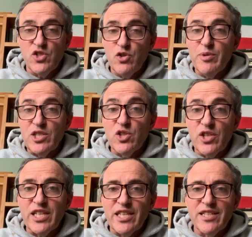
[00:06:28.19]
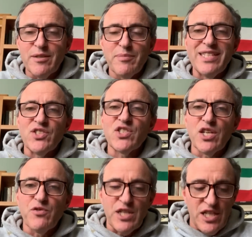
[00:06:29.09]
nobody's looking at him. He's
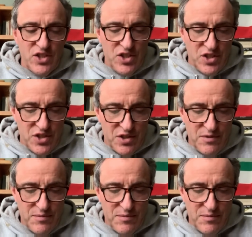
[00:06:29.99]
self-conscious.